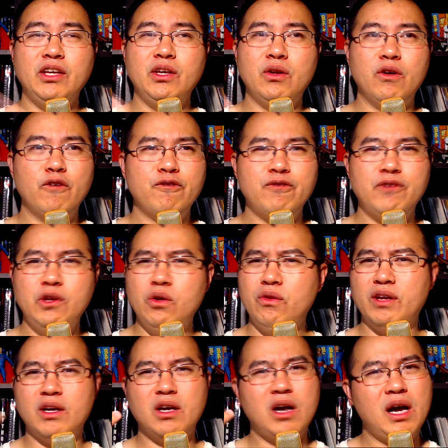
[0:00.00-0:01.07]
and you don't
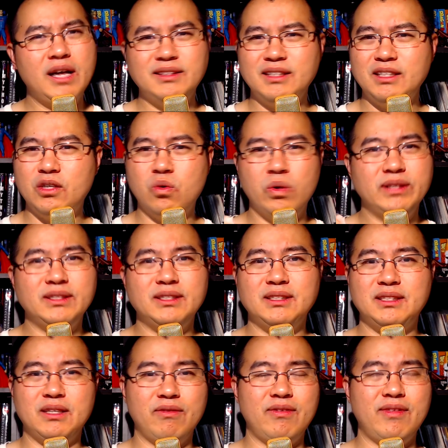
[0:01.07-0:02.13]
feel the
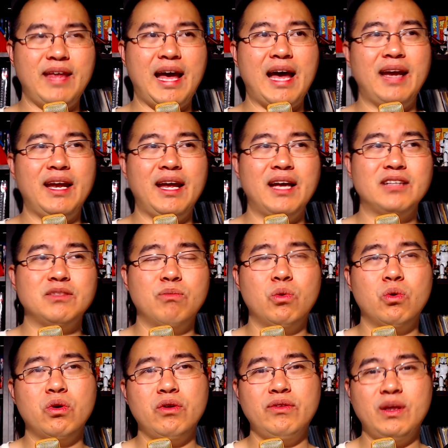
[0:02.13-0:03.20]
consequences of that as
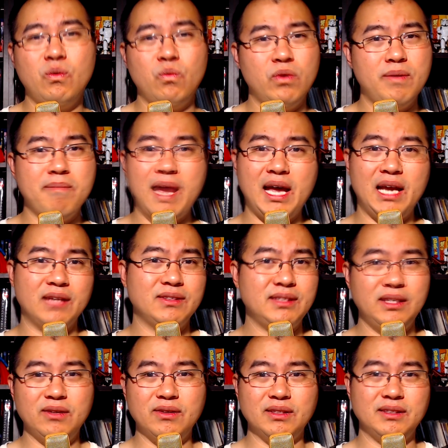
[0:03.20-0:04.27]
more than what Man
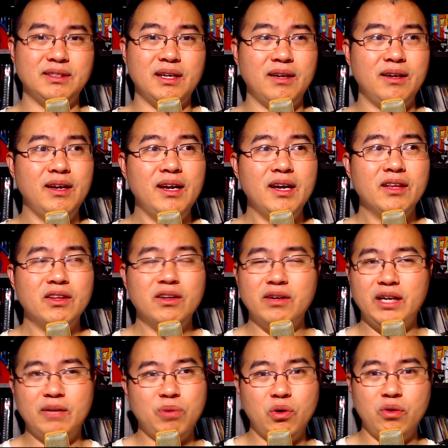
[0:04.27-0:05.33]
of Steel has done.
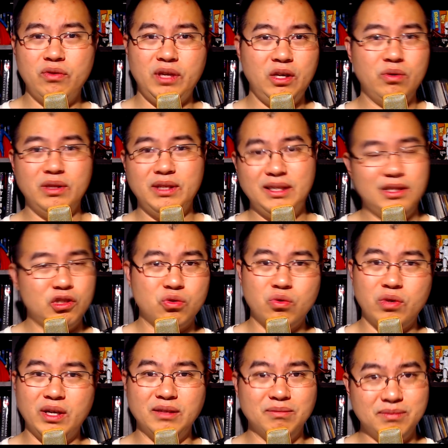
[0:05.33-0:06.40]
They're both equally
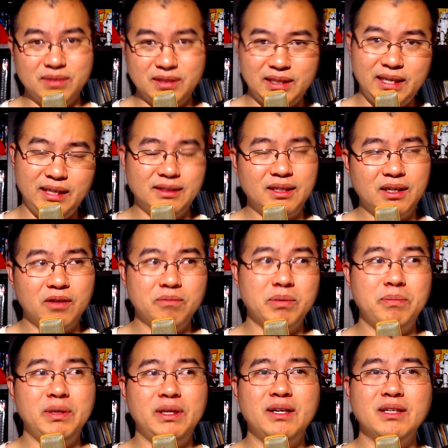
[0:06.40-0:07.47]
destroying cities
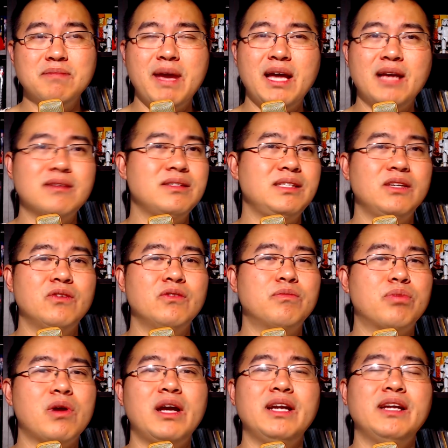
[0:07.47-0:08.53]
here, but because Man of
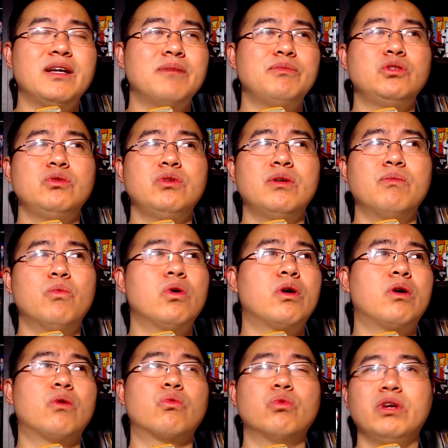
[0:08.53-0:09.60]
Steel brought it up to a
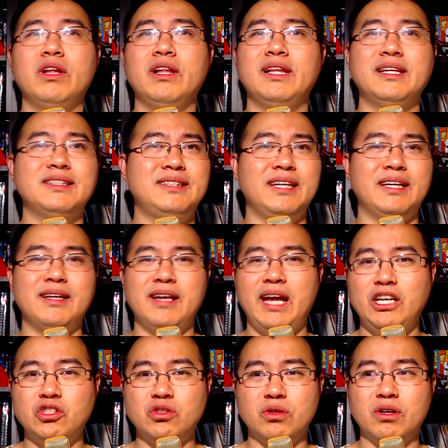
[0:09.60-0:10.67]
more realistic
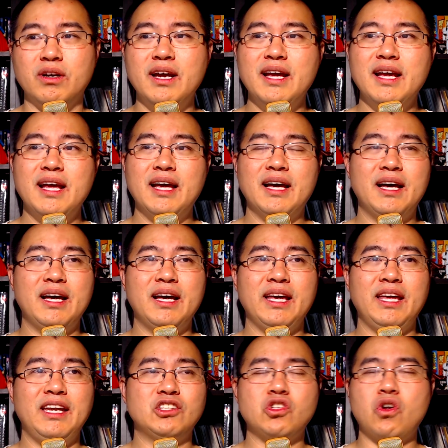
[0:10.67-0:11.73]
nature
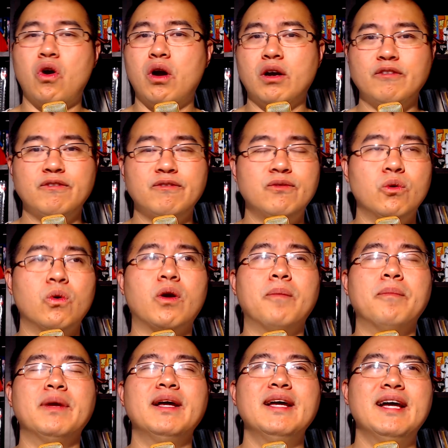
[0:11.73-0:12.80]
uh, in its art
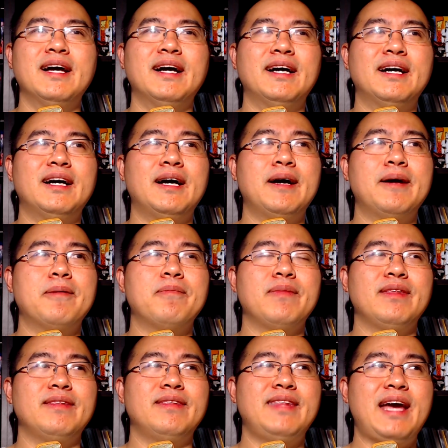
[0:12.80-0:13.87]
form,
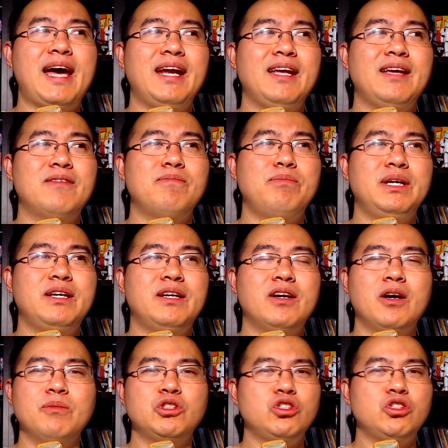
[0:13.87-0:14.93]
um, that it
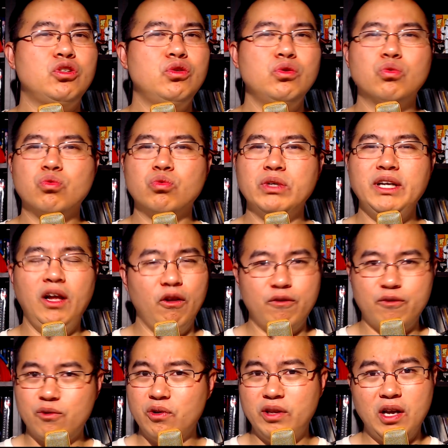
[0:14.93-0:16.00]
becomes too
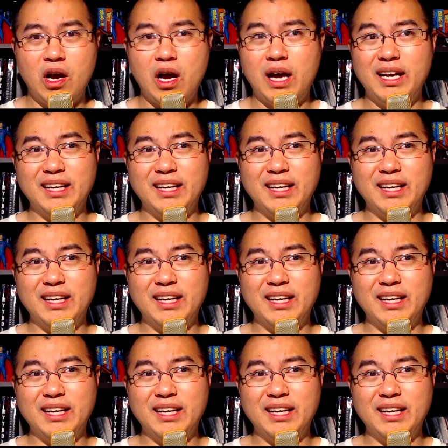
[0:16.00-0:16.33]
real for the